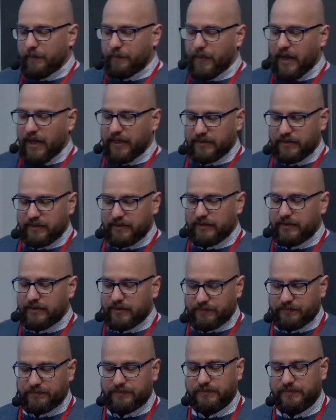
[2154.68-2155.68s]
but
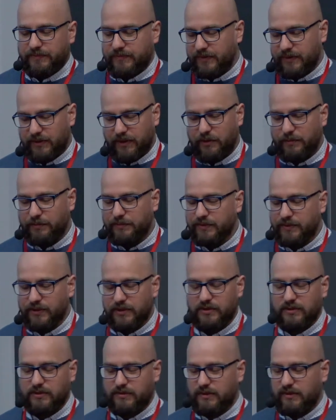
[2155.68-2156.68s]
you know
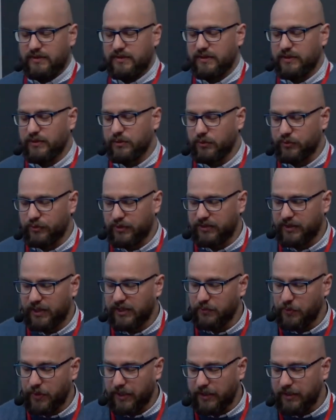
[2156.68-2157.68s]
it's a good read
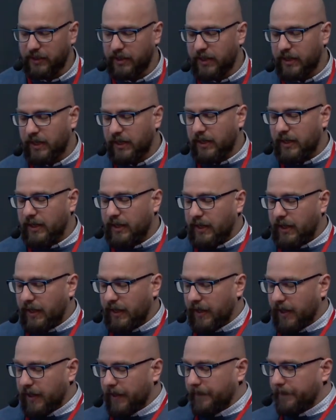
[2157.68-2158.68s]
anyway.
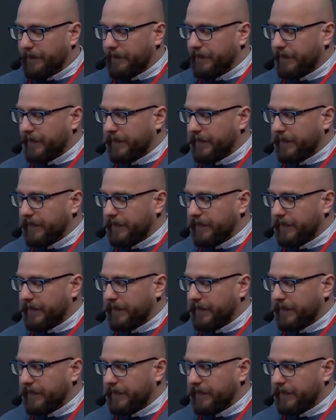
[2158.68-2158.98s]
And